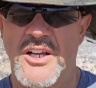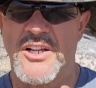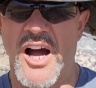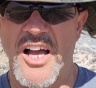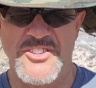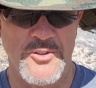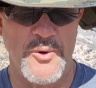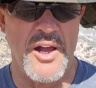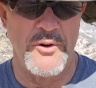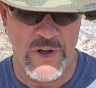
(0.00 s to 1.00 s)
cost the
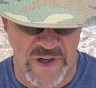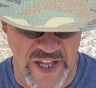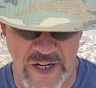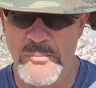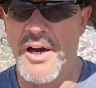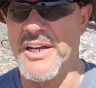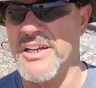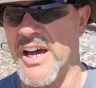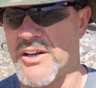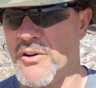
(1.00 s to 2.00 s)
railroad a lot of money,
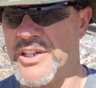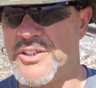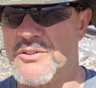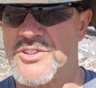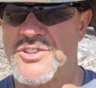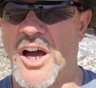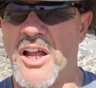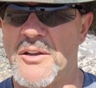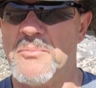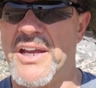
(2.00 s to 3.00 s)
not only to
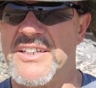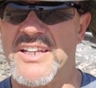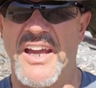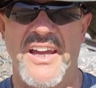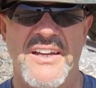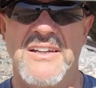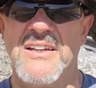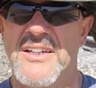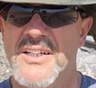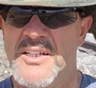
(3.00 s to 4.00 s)
install and maintain,
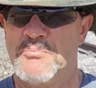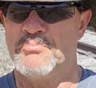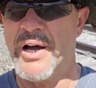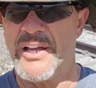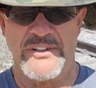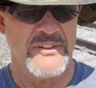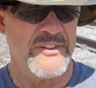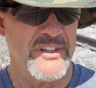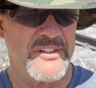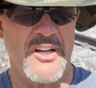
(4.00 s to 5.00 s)
but
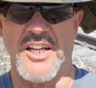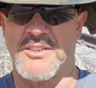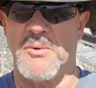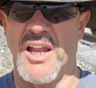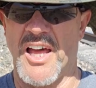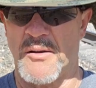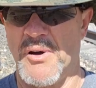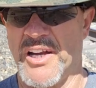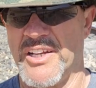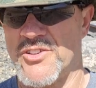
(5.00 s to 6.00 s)
cost them a lot of money in